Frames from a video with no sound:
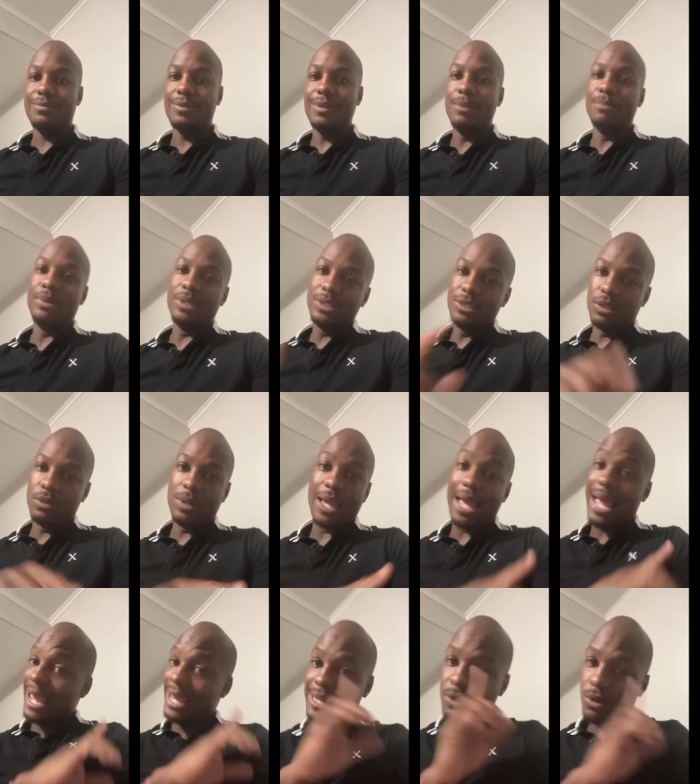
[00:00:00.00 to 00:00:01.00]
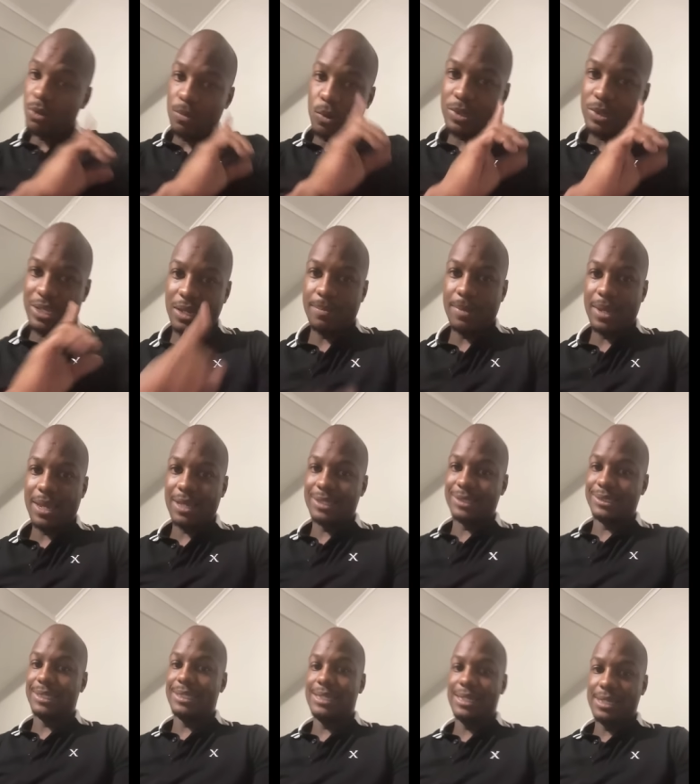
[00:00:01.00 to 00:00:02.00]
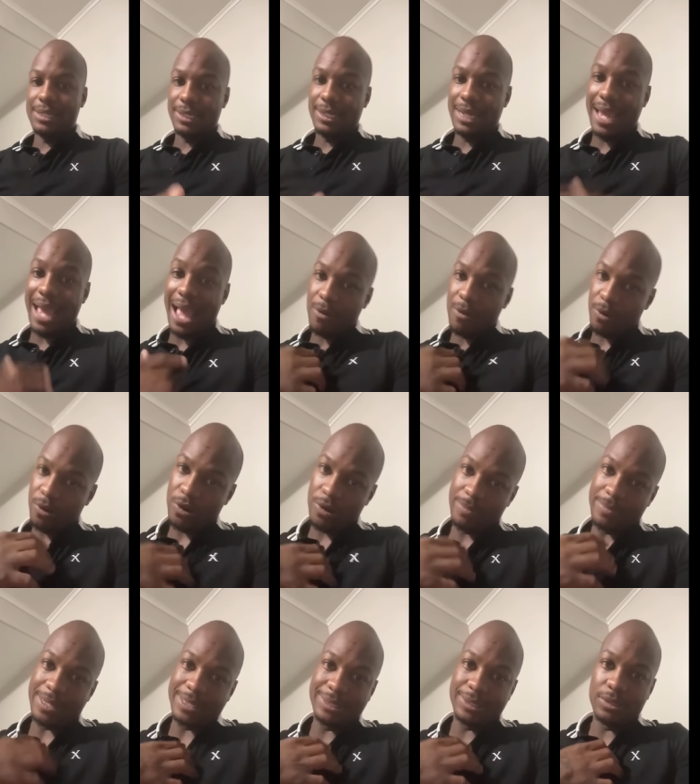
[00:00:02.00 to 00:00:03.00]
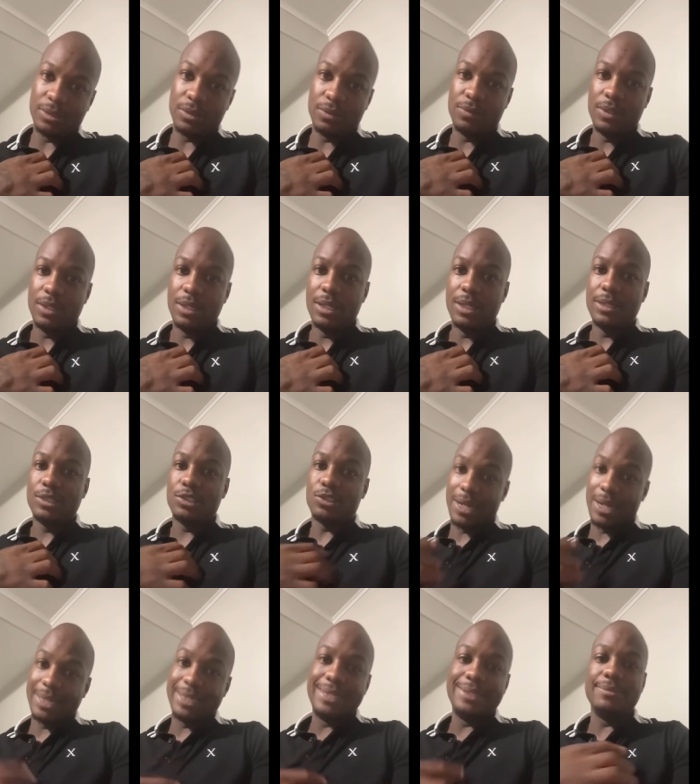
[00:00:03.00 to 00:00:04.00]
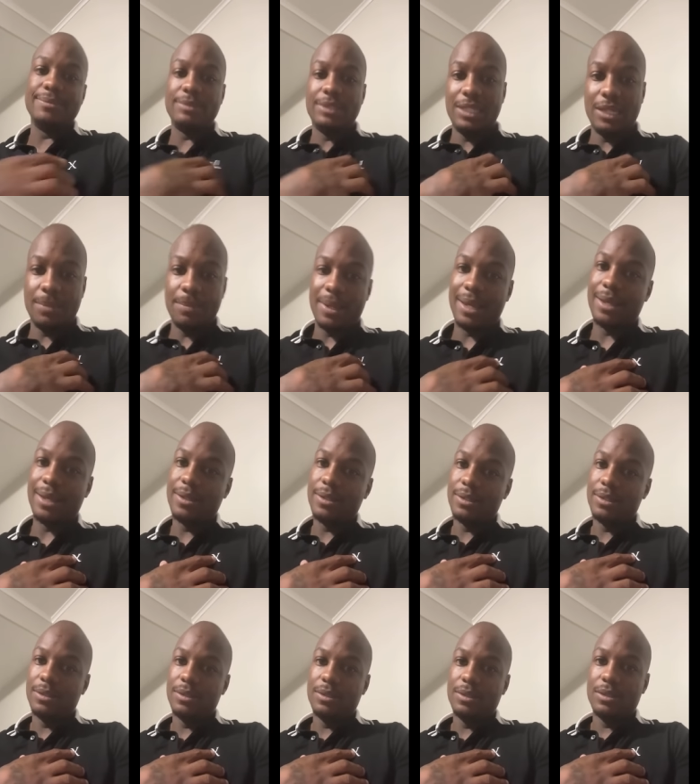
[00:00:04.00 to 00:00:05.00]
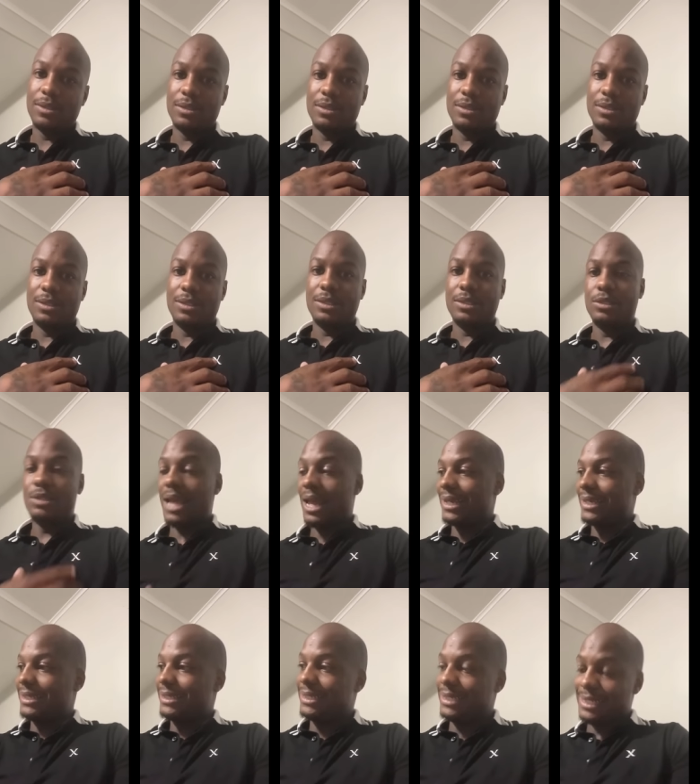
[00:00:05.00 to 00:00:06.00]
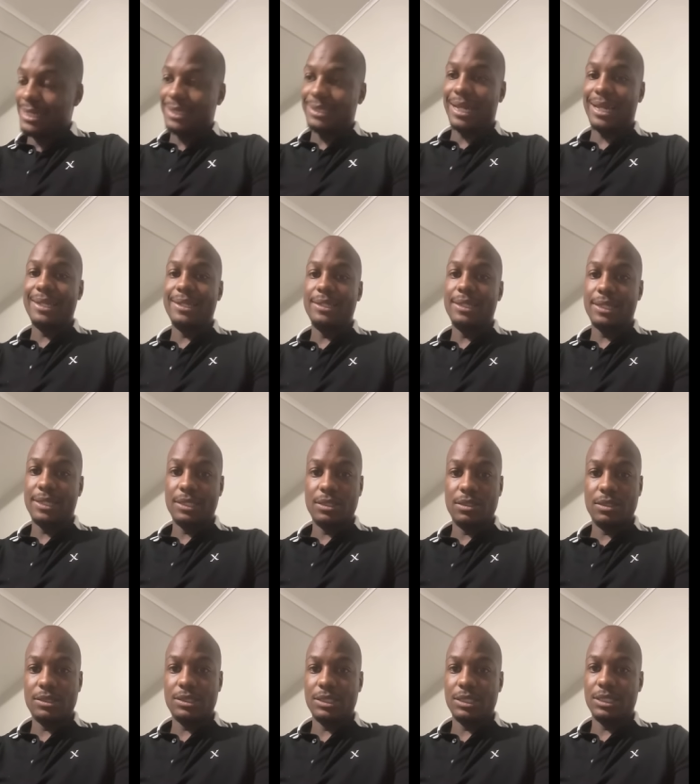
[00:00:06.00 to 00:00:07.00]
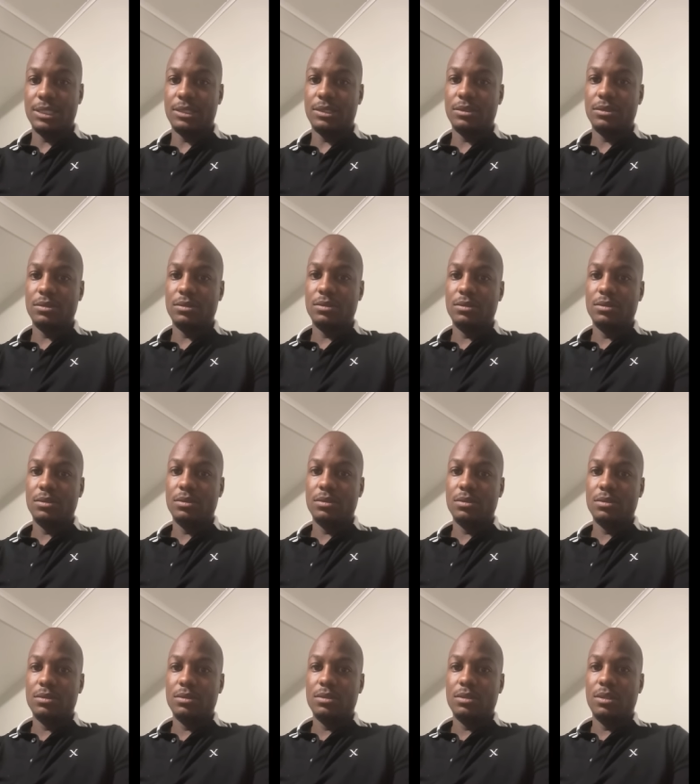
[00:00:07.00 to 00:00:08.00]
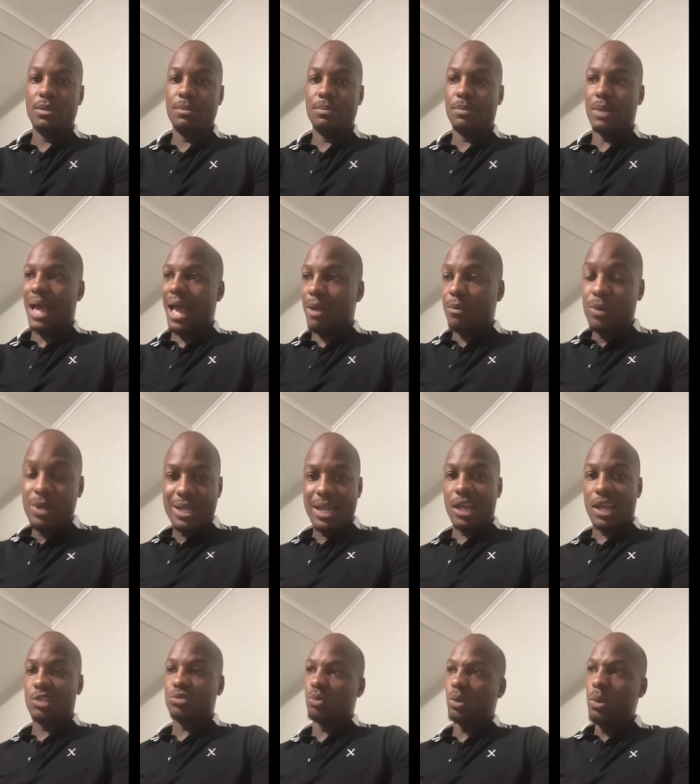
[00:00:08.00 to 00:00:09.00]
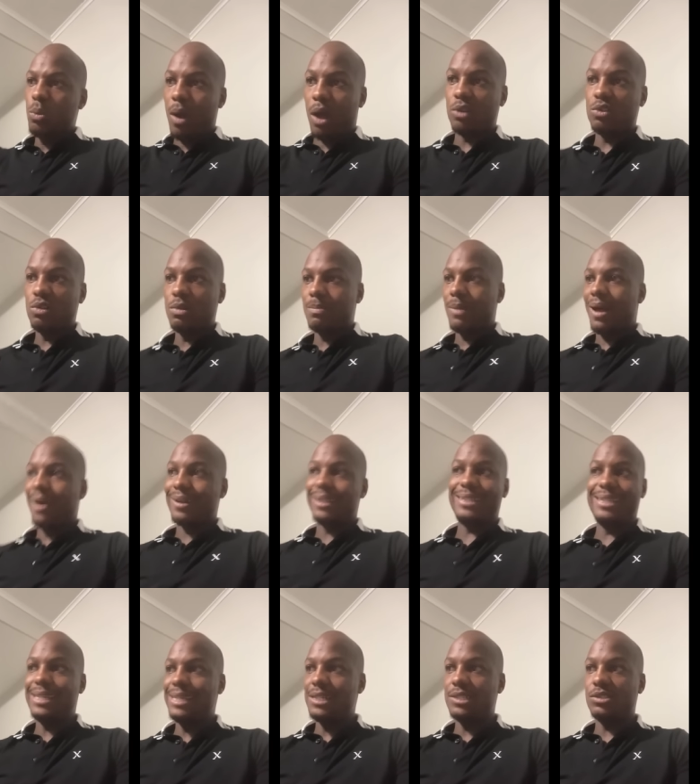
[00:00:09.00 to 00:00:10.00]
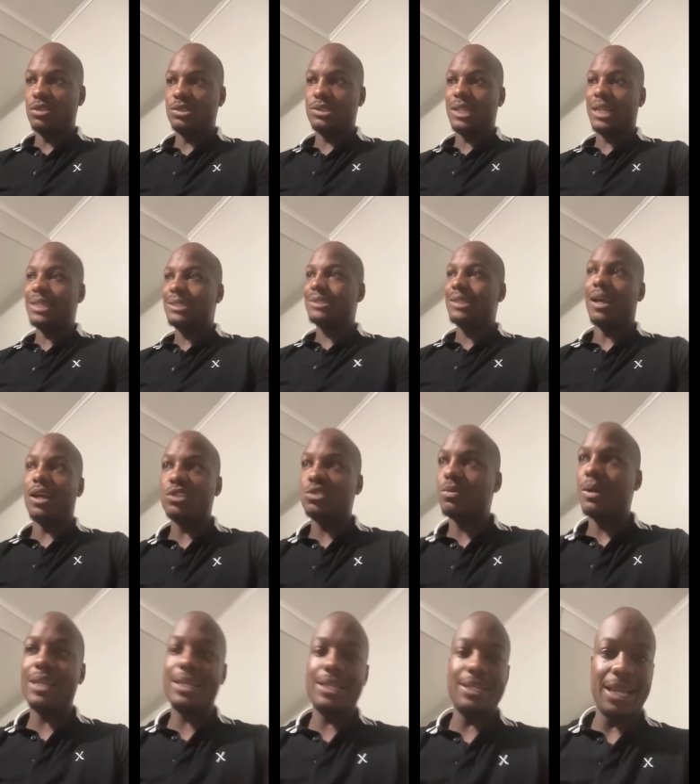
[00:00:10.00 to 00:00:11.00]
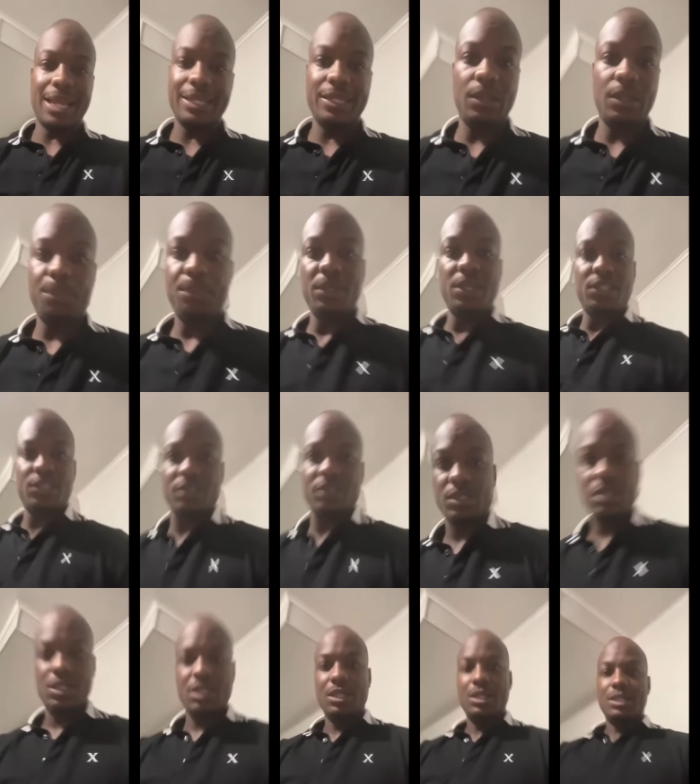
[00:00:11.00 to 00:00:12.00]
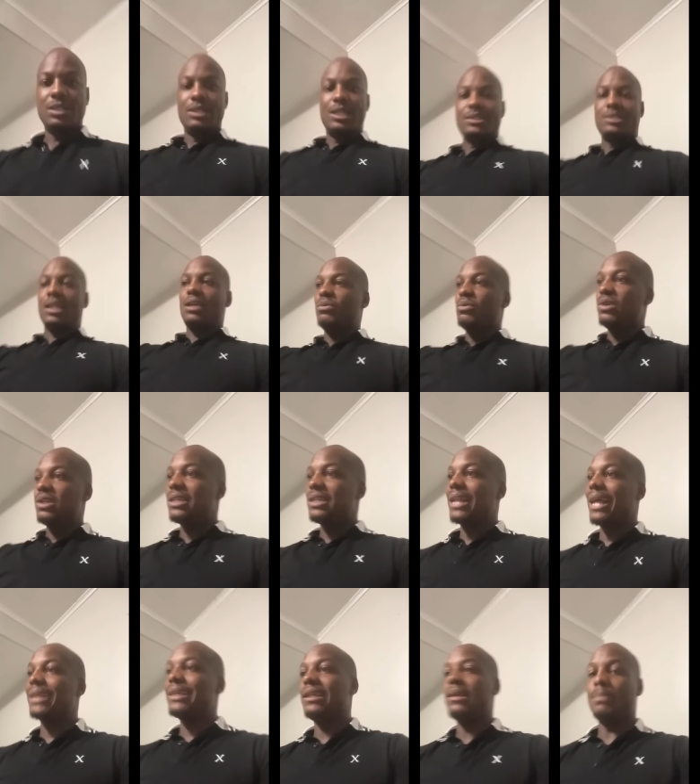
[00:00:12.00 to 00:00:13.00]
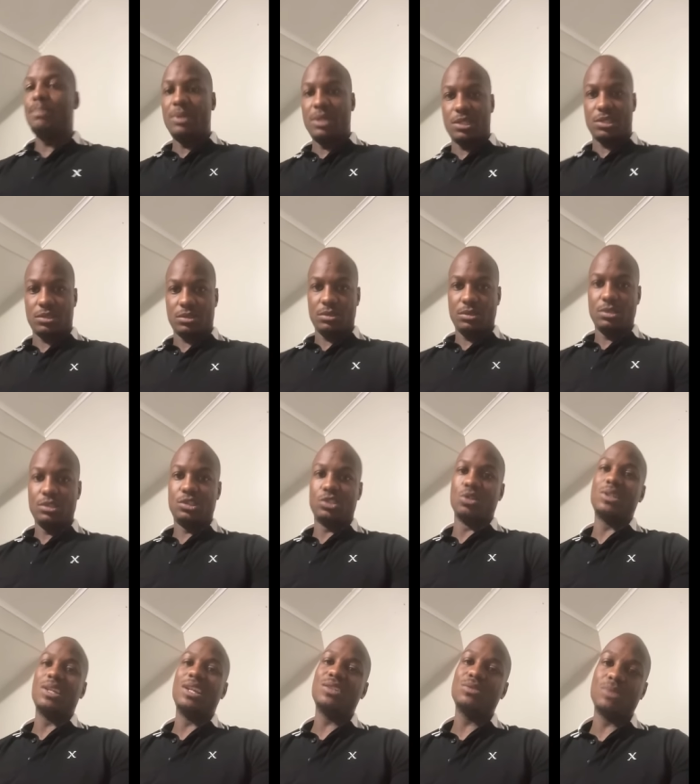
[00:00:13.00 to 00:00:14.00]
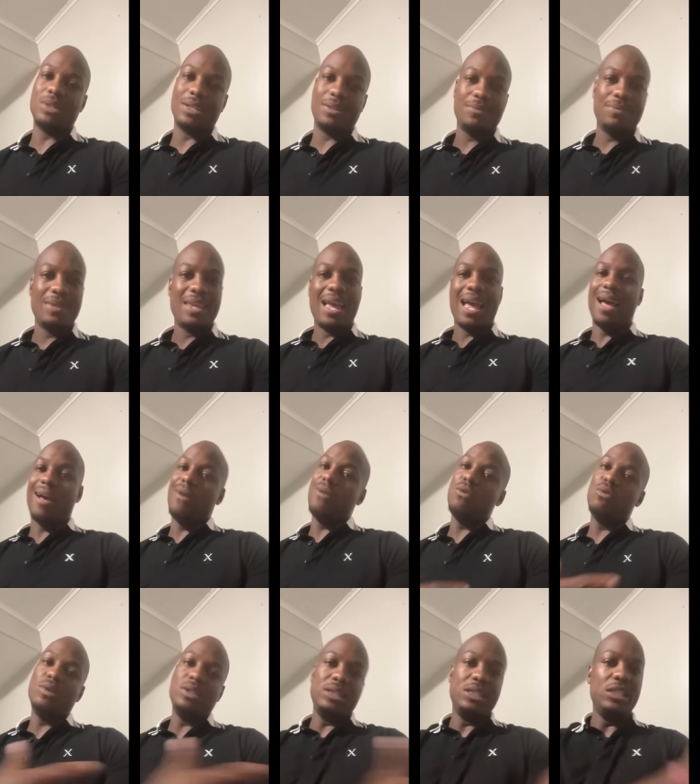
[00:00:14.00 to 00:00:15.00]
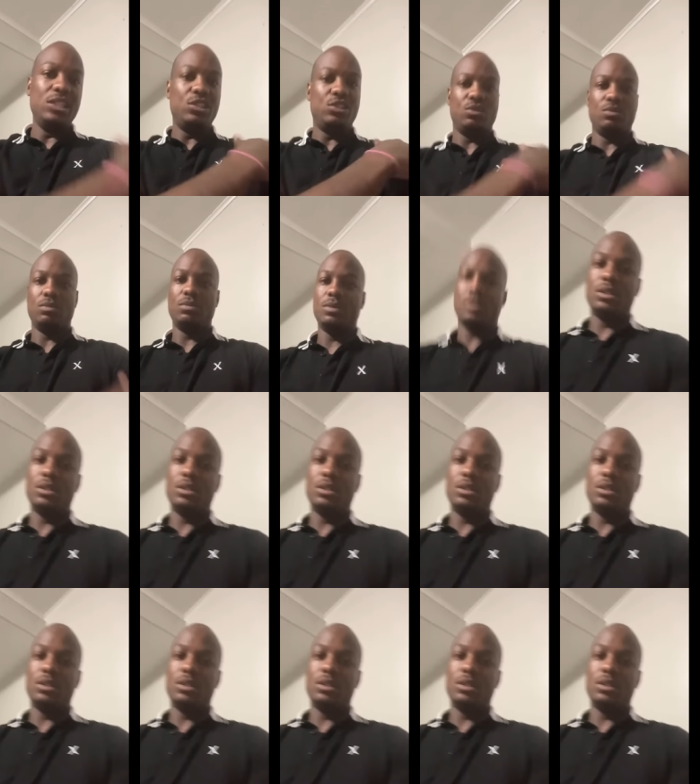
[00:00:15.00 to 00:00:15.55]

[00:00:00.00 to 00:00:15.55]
But you know what? I ain't no more get back because at the end of the day, I was hurting myself trying to get some get back. You got these kids out here looking up to us. But I realized when we walk through the mall, the kids don't say, Charles White, can I get a picture? They say, Woody, can I get a picture? So guess what? I don't need you.